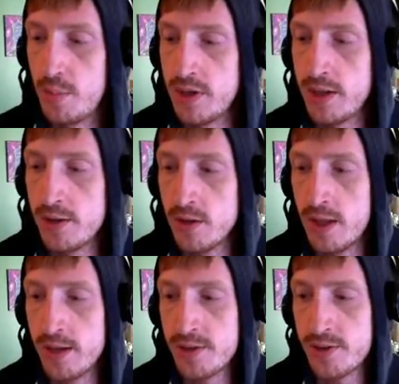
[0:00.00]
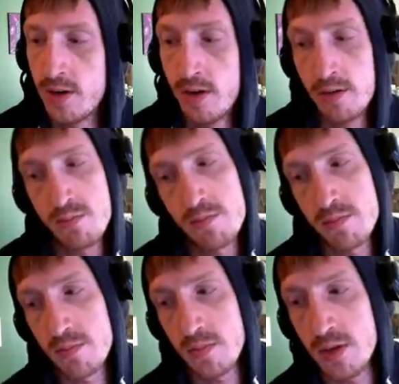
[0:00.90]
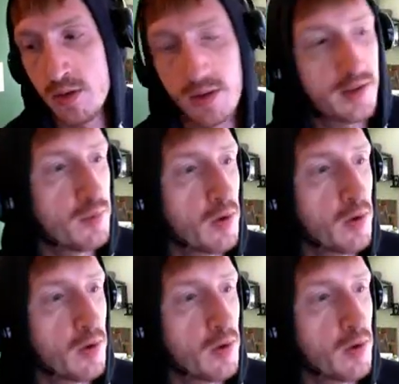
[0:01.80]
but nonetheless, that's